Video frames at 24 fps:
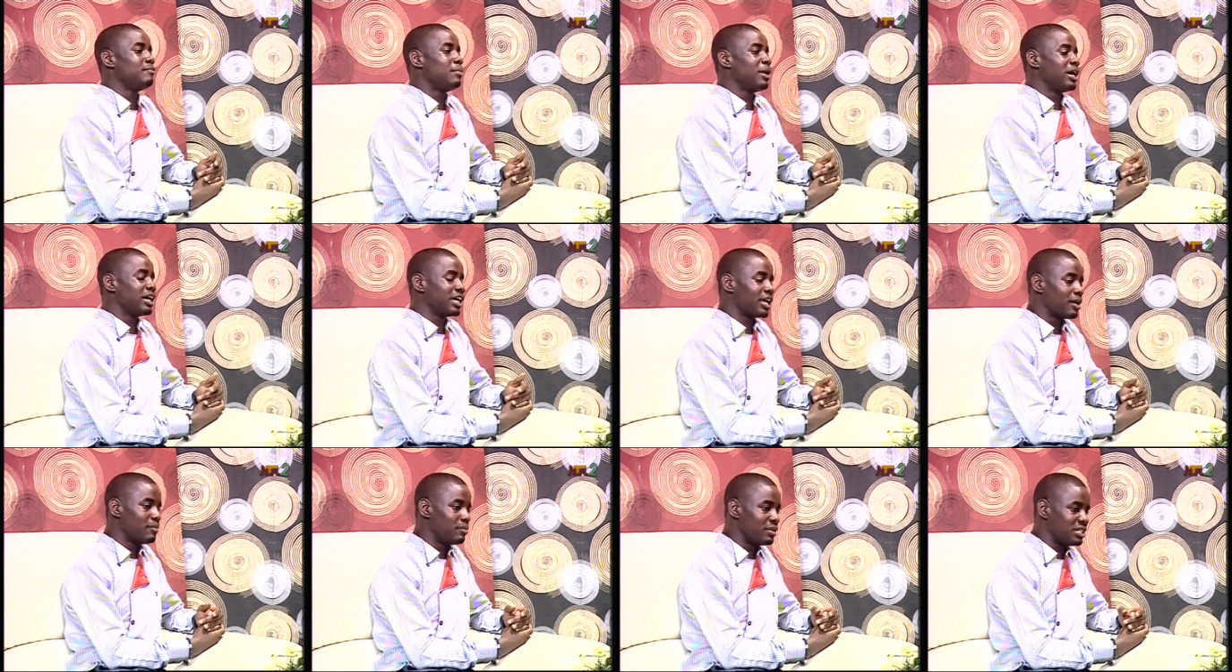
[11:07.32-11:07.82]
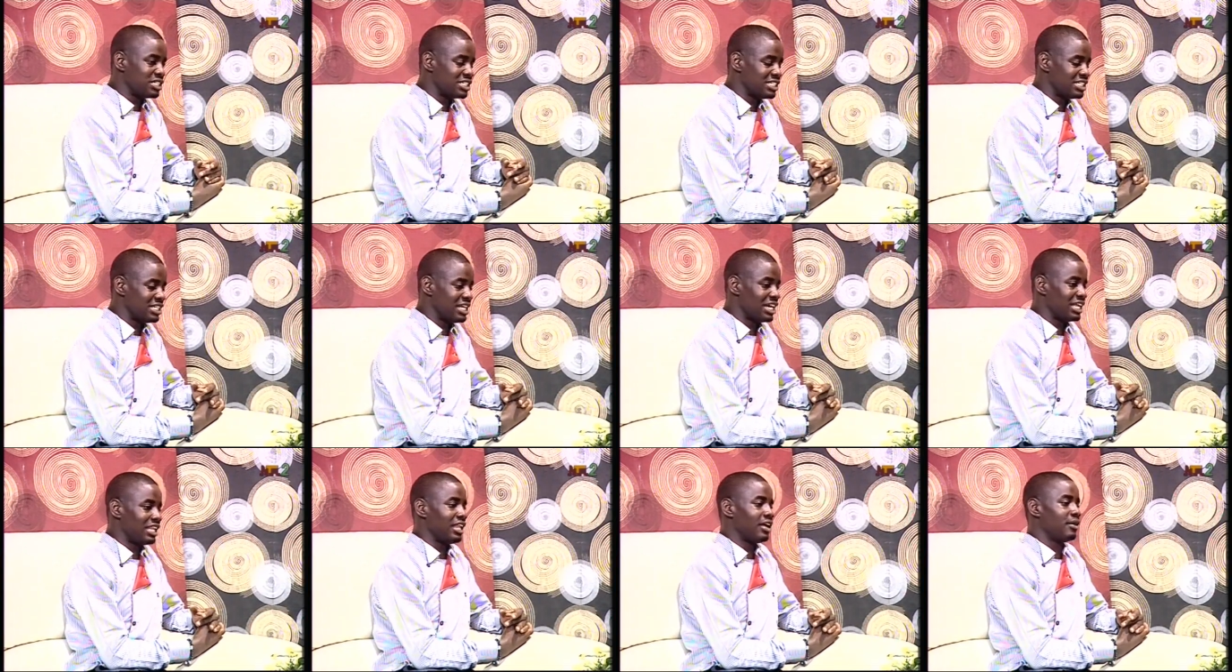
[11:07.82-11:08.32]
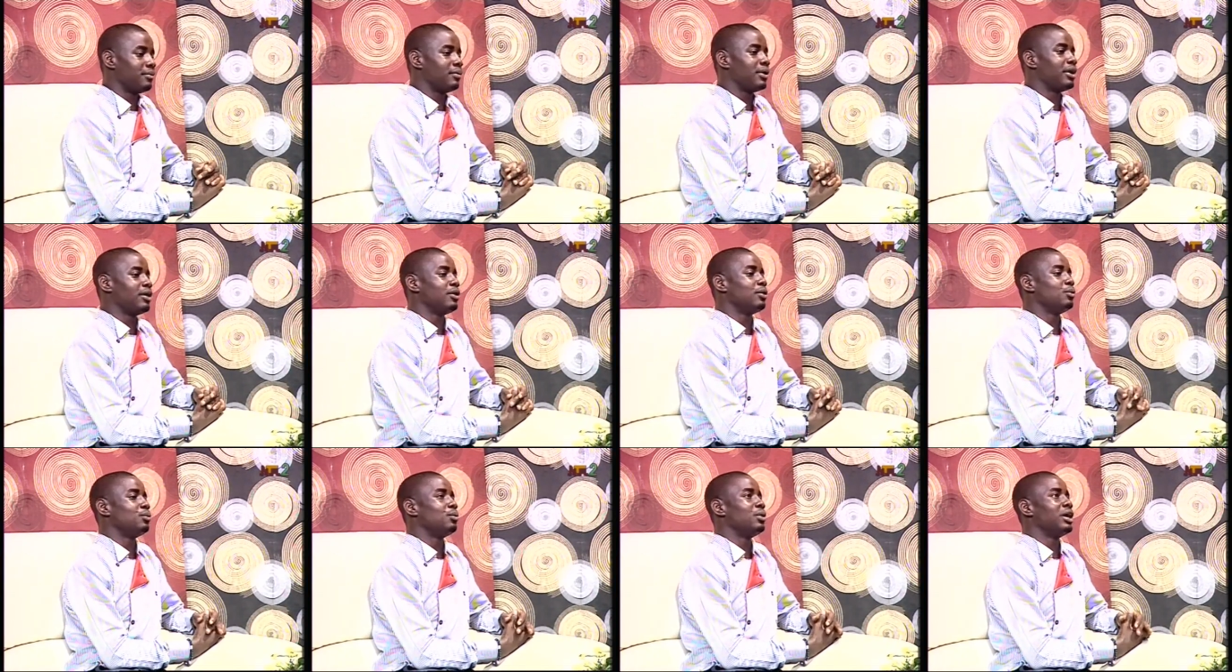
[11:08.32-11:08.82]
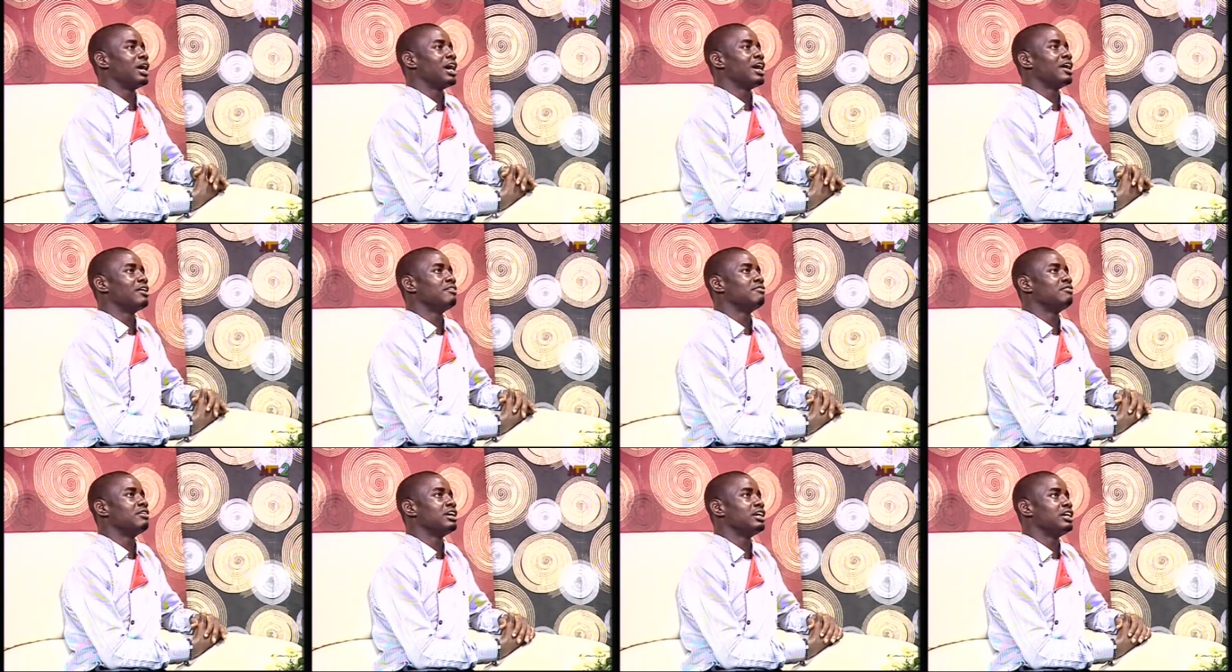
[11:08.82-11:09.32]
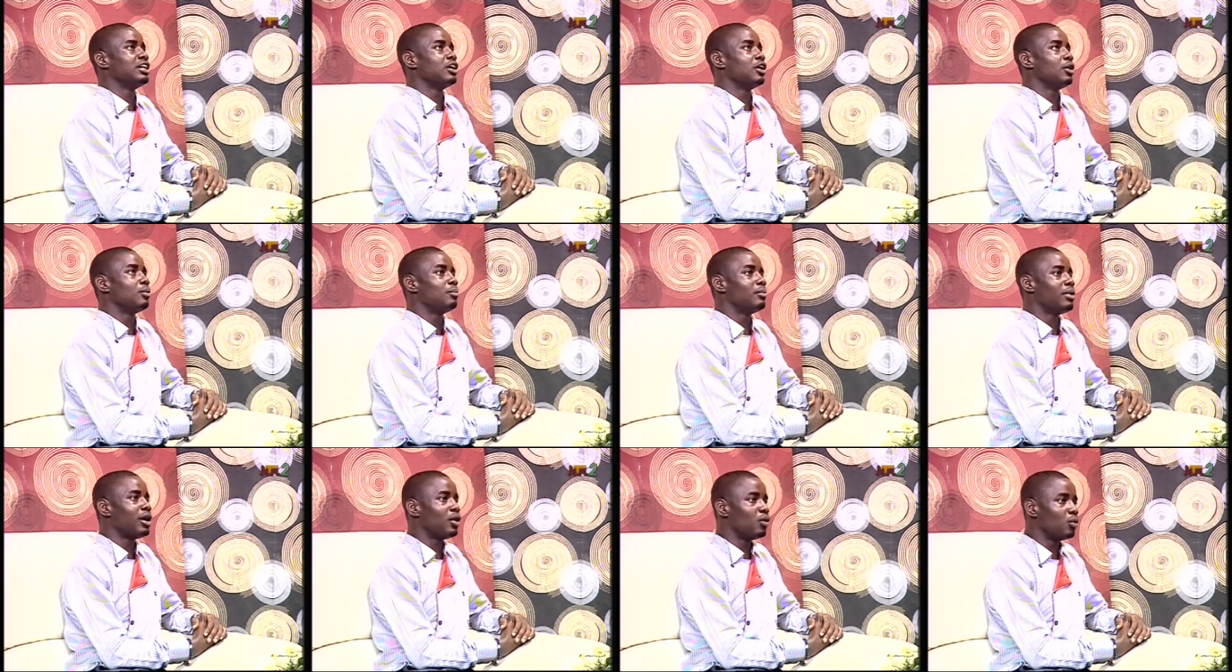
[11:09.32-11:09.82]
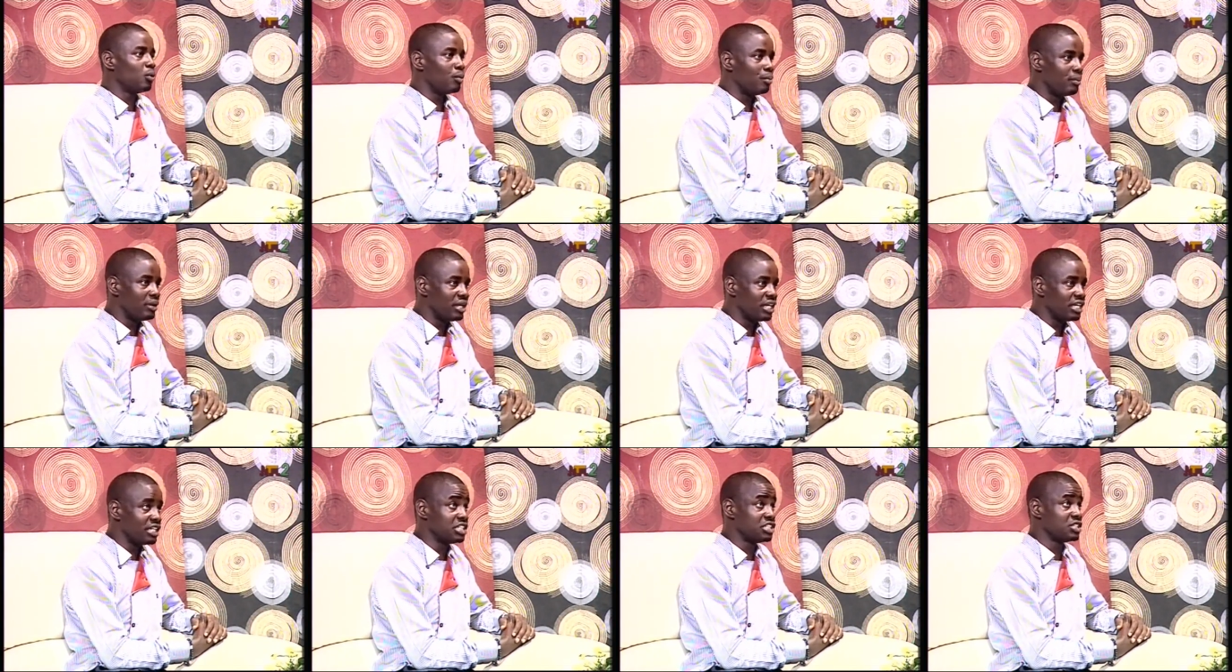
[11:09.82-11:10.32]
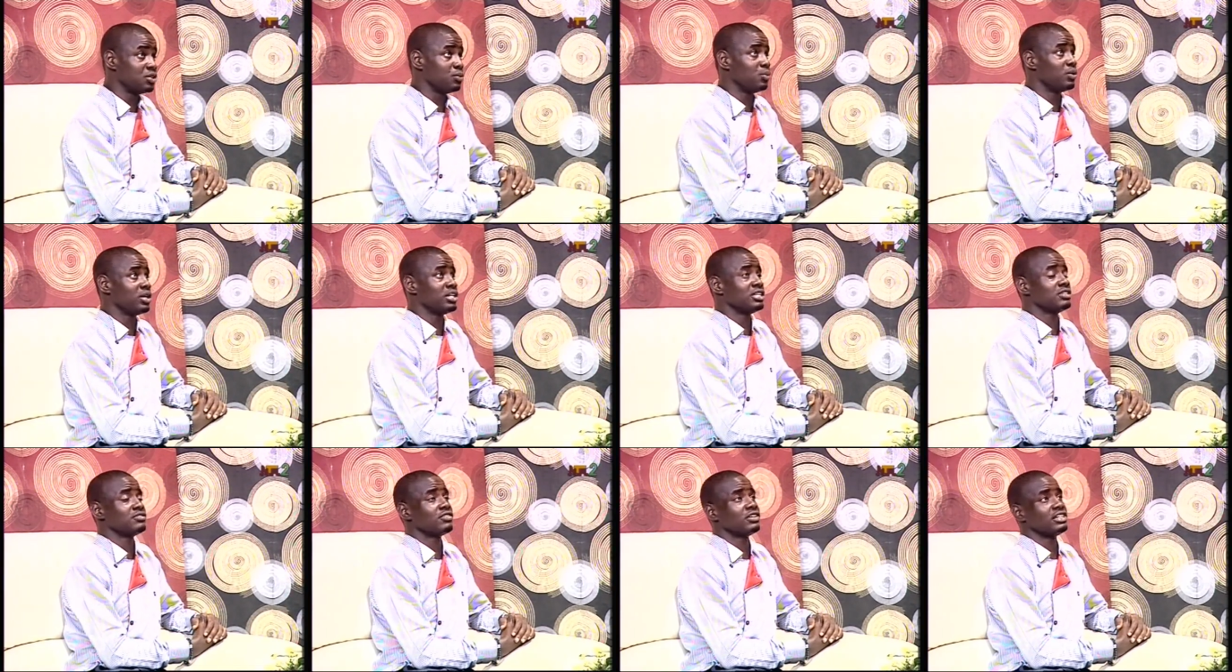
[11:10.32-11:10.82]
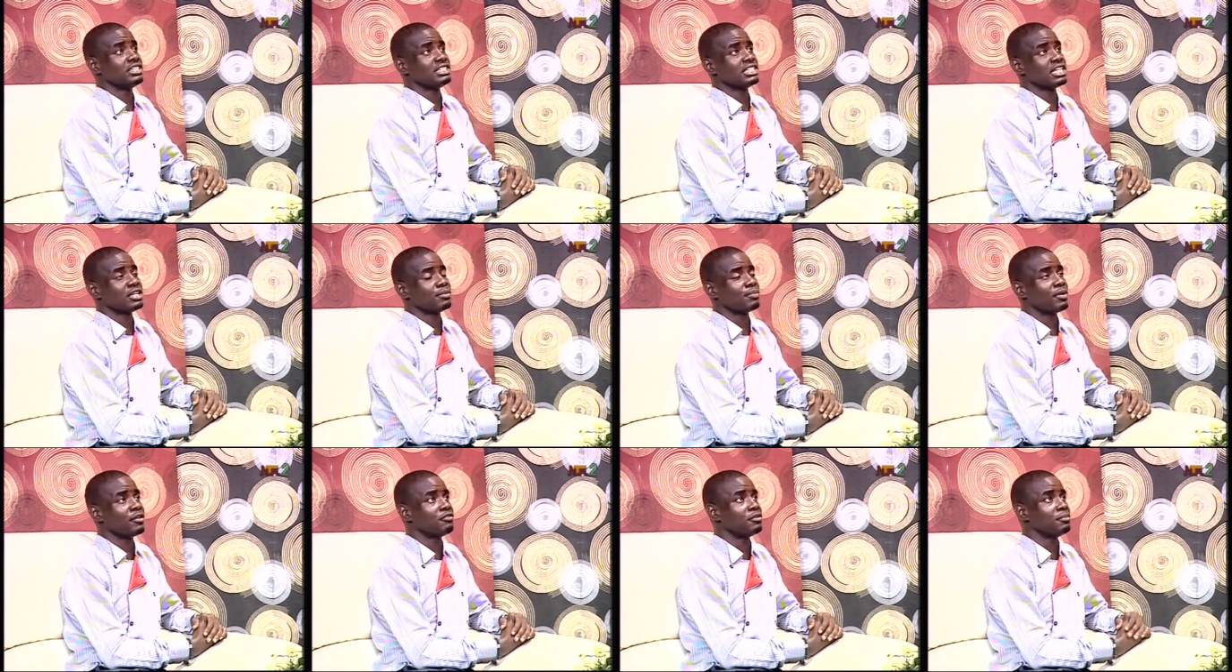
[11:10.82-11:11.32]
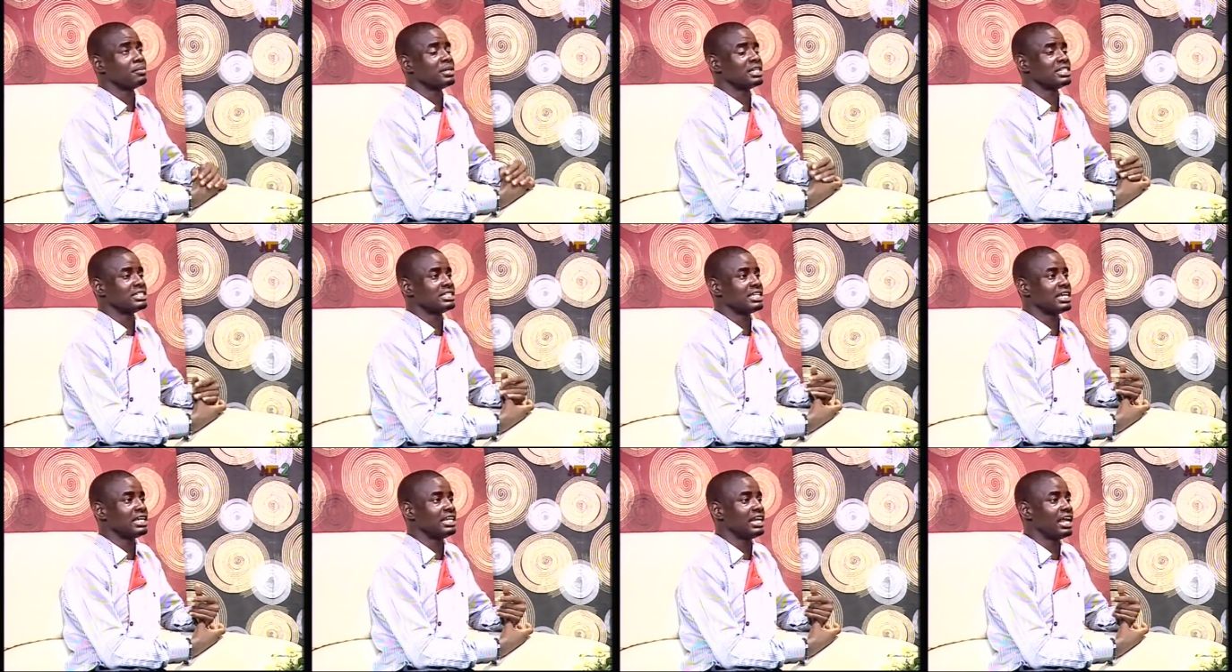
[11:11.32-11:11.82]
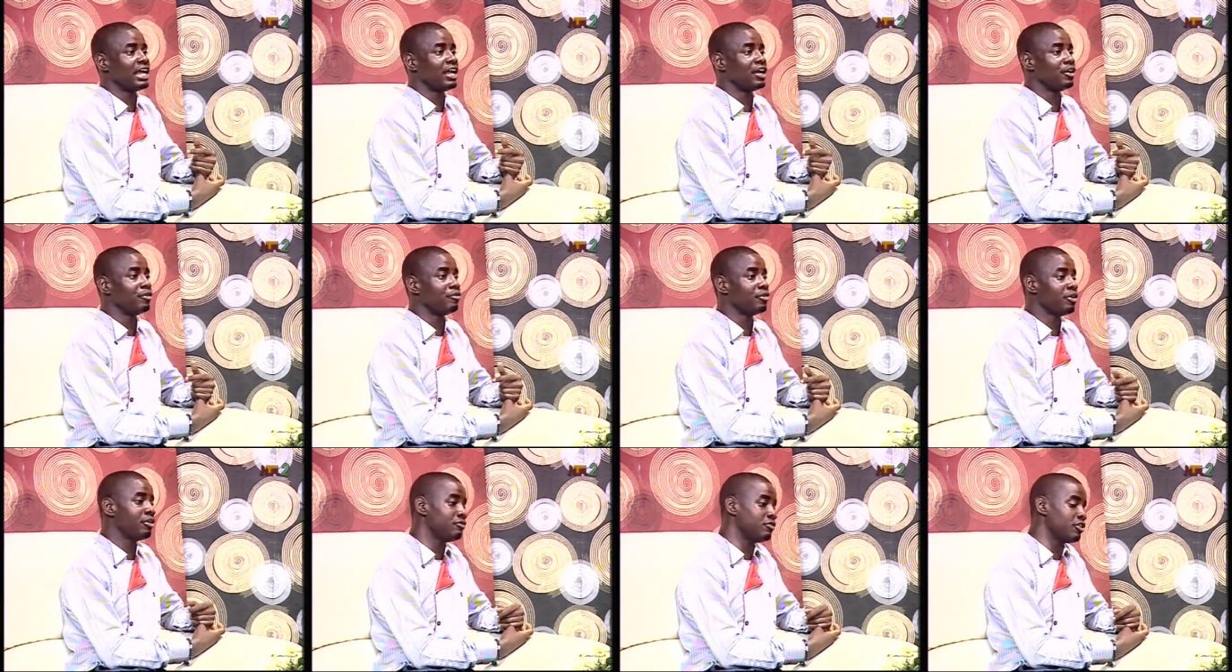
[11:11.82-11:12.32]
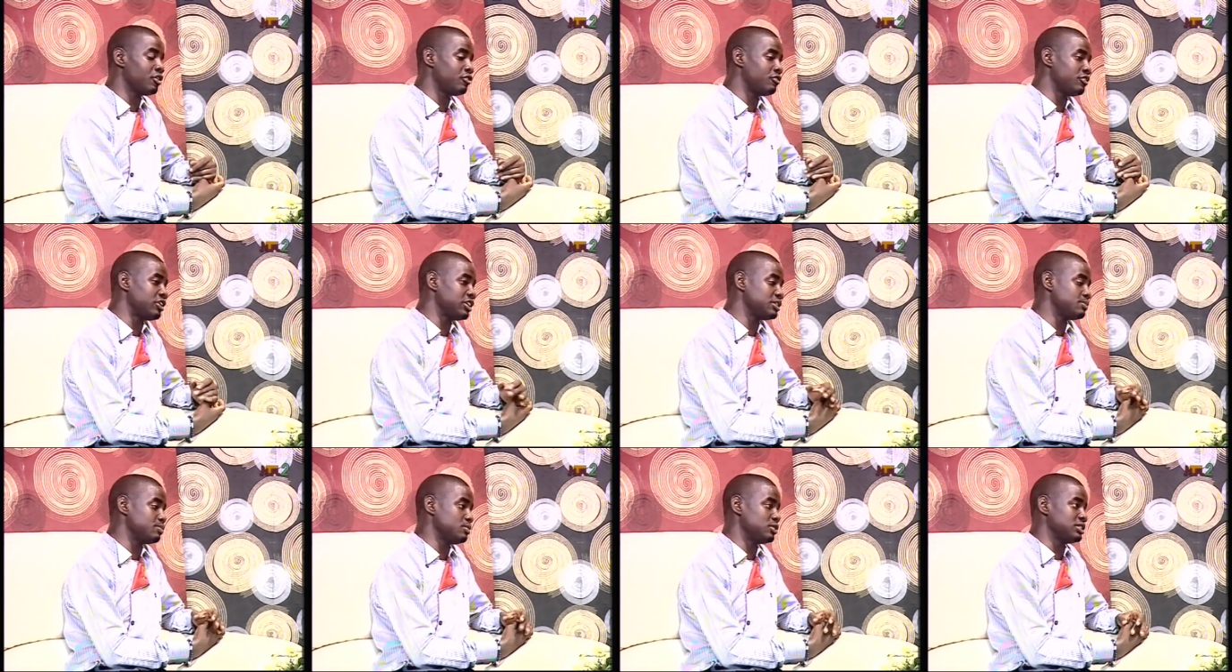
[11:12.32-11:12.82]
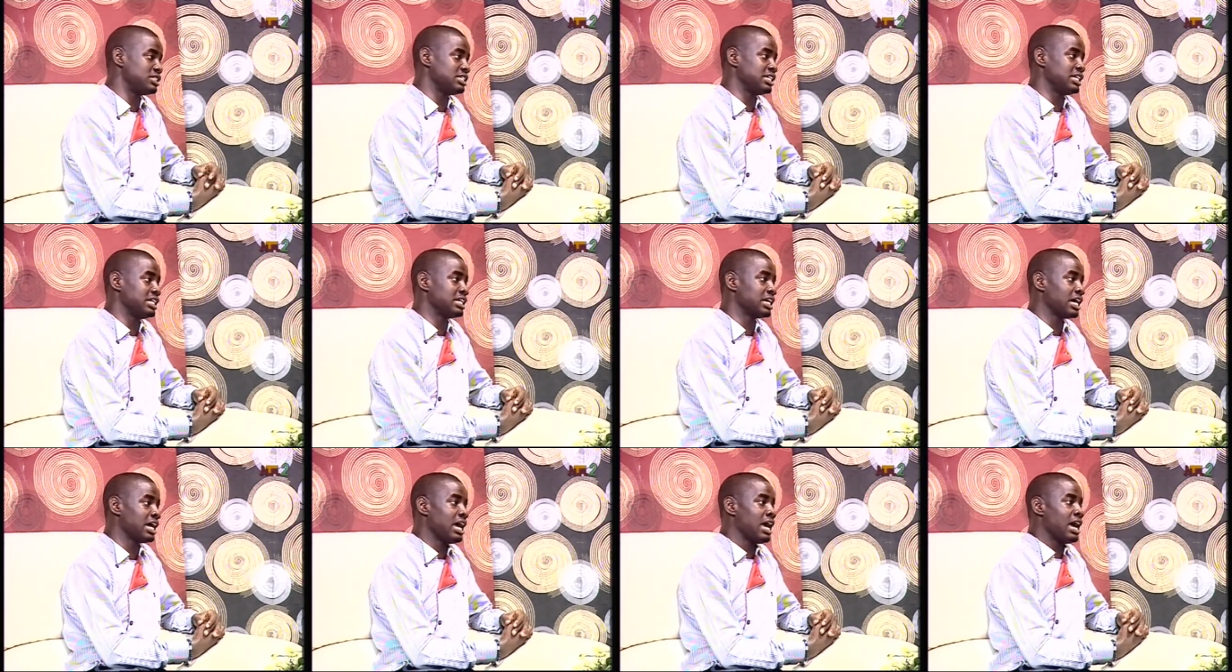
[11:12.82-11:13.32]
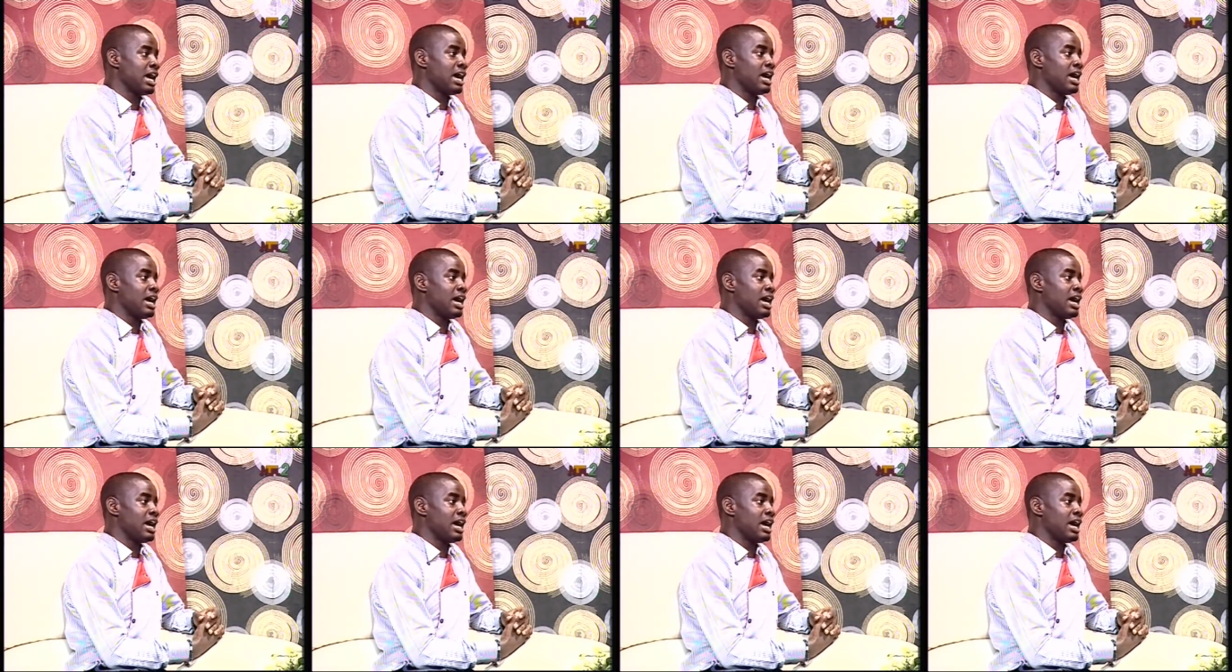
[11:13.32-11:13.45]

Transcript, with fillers: Banke Meshida Lawal, we have uh, Maumi, she wore it for a stage performance, then and uh, Grey Velvet Boutique,